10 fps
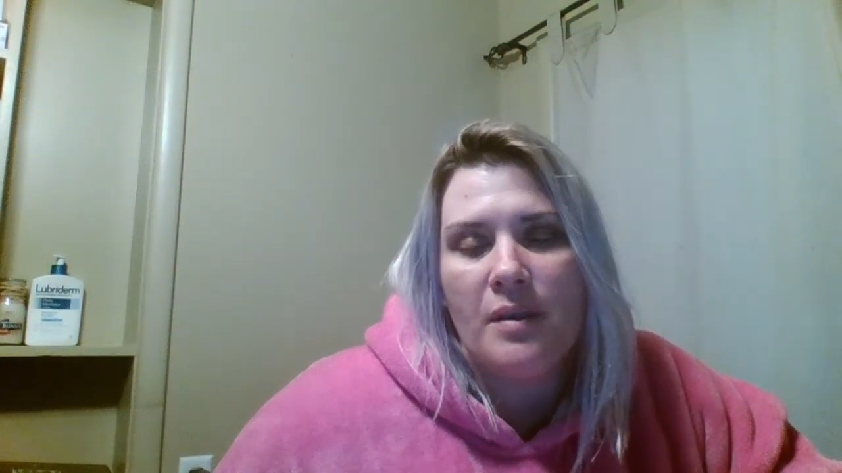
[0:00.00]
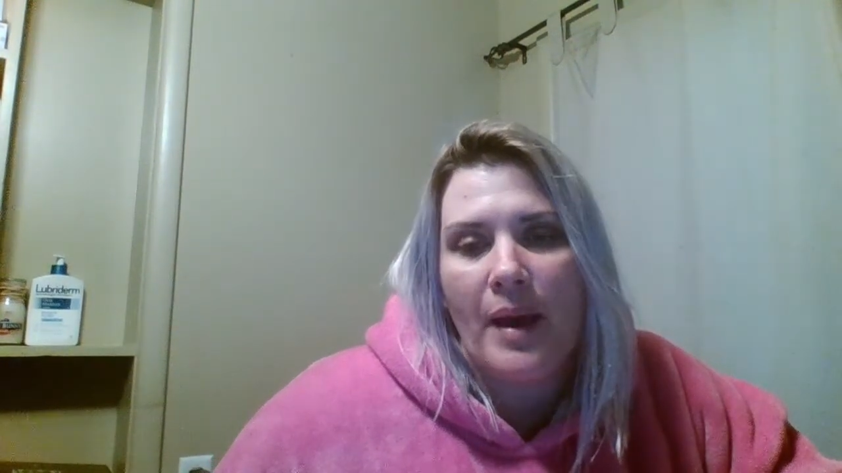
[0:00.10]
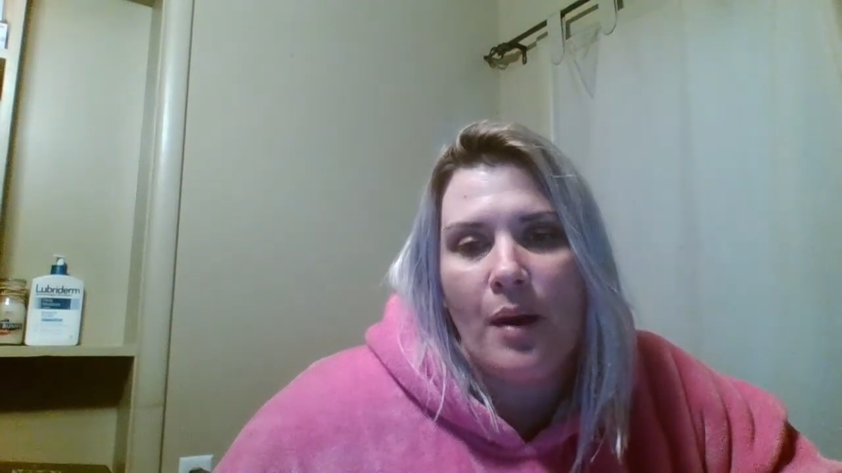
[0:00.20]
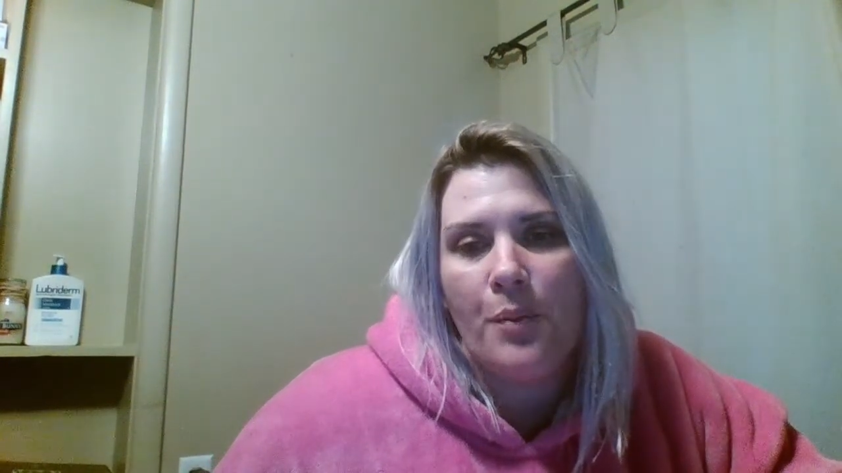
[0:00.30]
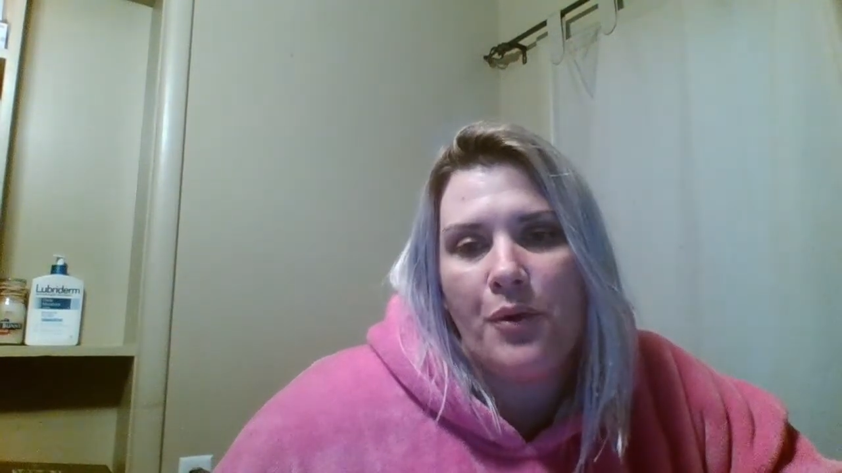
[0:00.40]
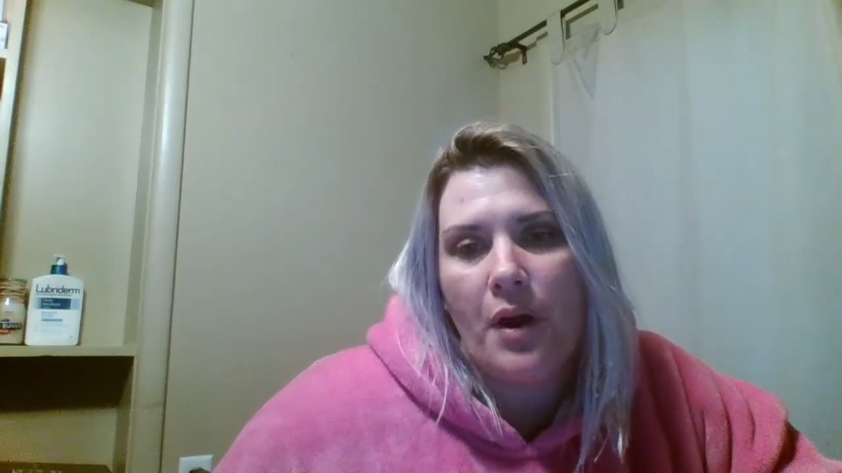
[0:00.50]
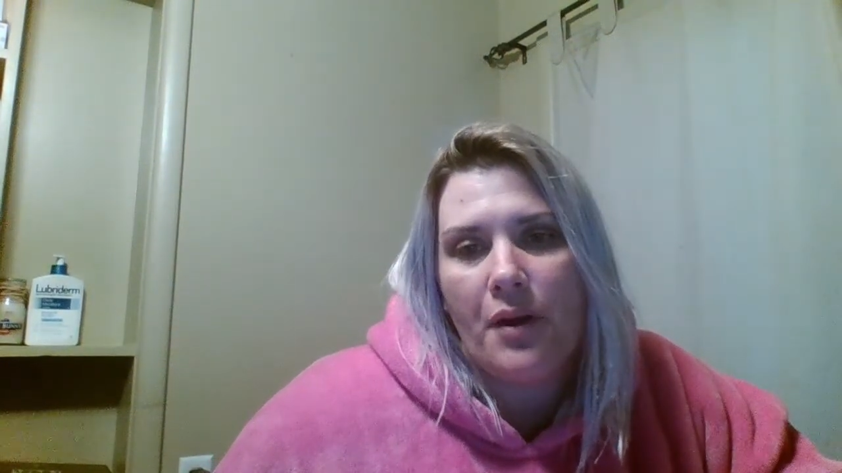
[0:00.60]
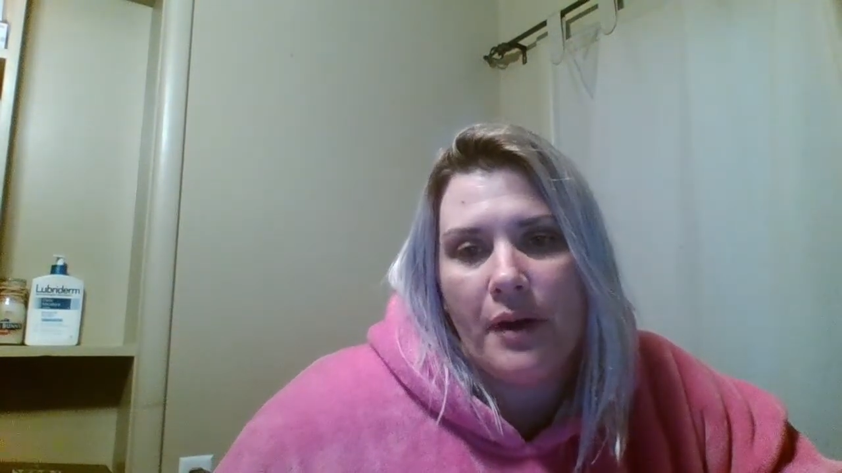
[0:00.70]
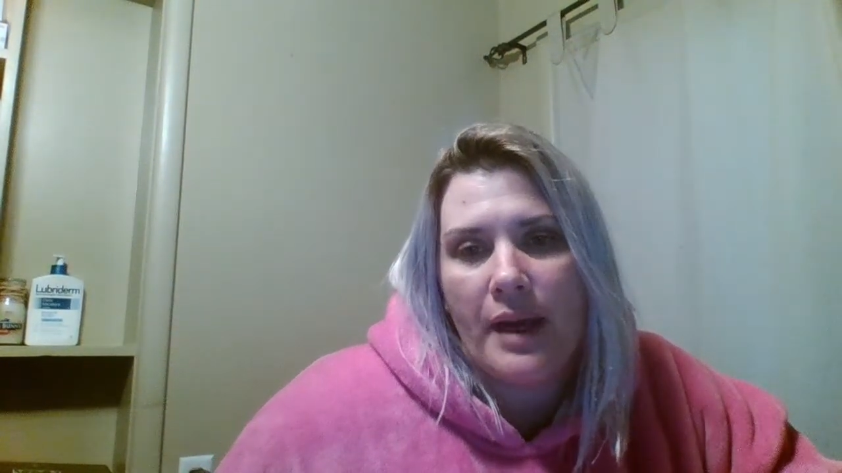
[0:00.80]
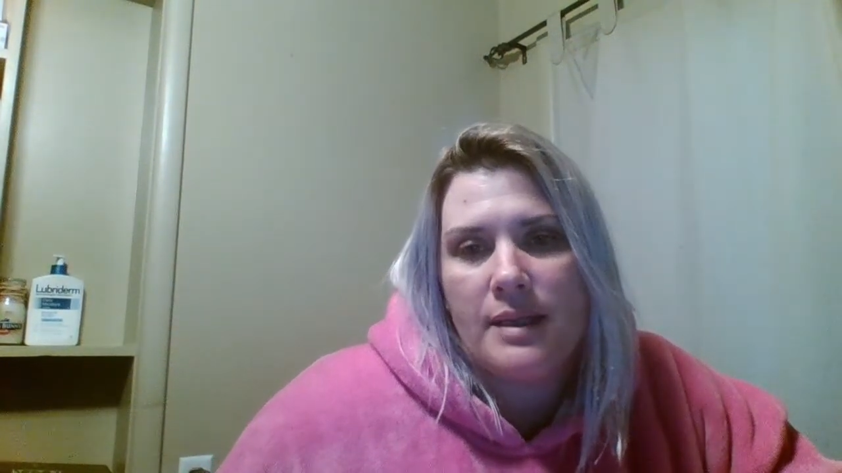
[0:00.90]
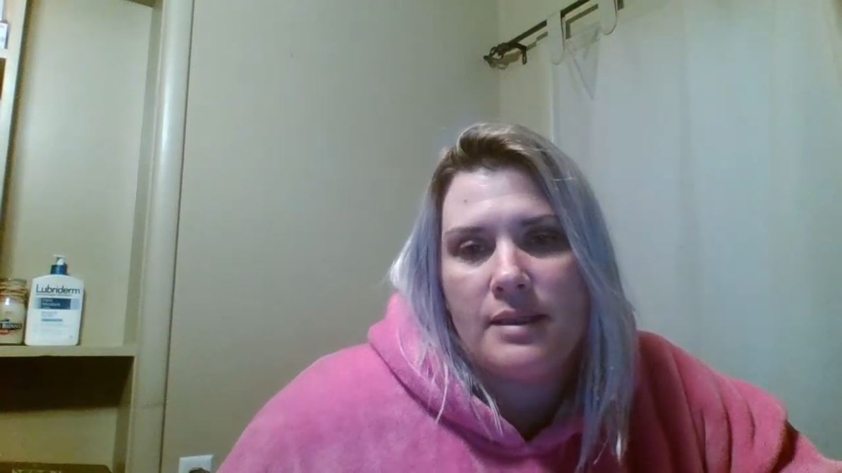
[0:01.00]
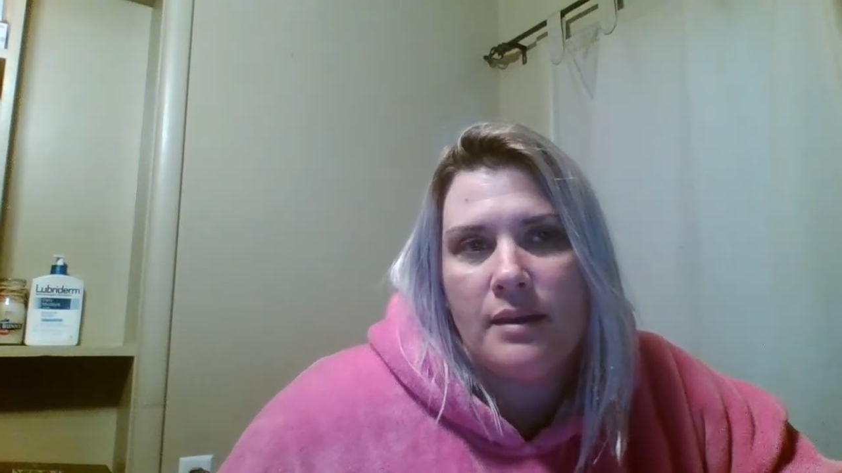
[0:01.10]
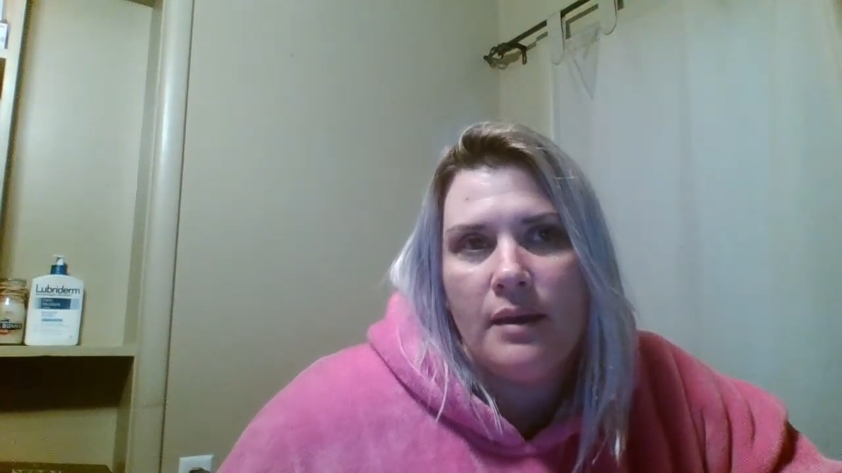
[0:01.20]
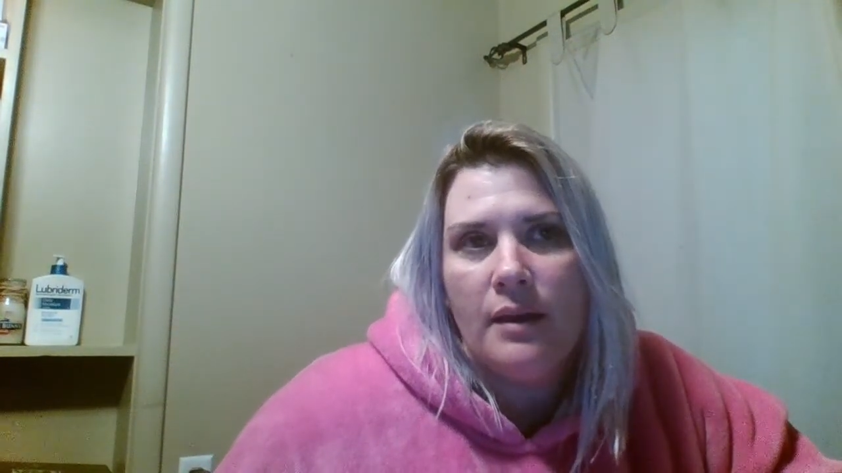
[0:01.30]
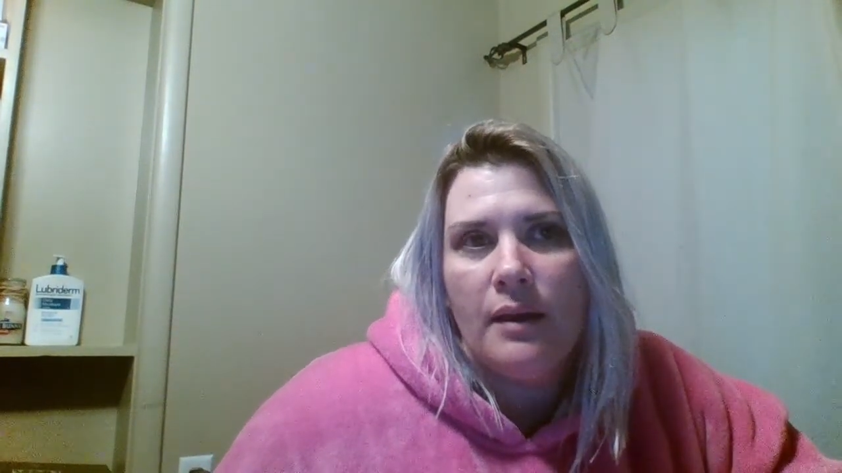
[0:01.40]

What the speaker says: about progress.